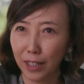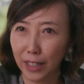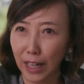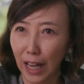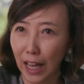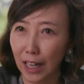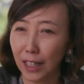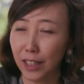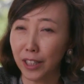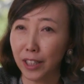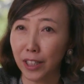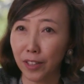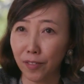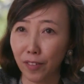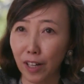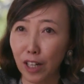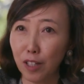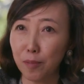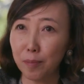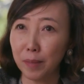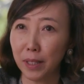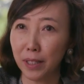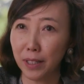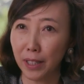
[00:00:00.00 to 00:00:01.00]
talent
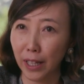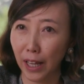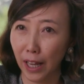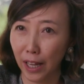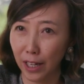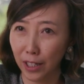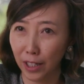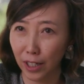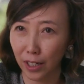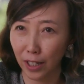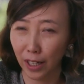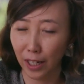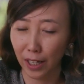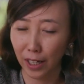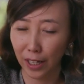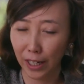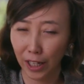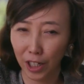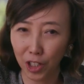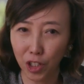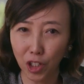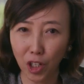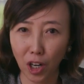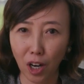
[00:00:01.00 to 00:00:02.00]
development and
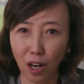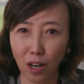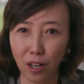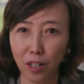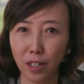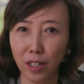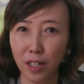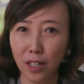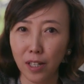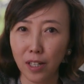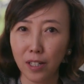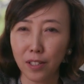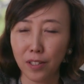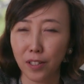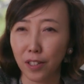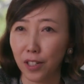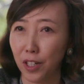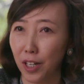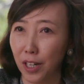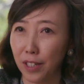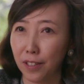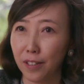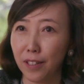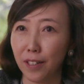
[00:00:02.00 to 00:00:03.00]
uh, HR
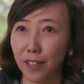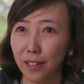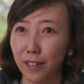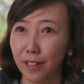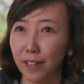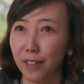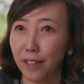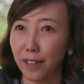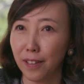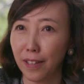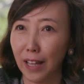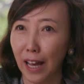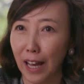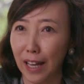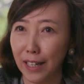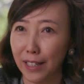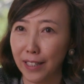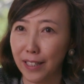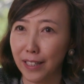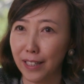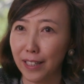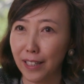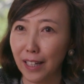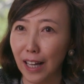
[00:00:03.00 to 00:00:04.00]
suggested
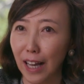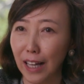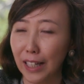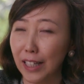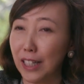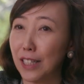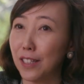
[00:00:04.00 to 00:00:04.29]
that I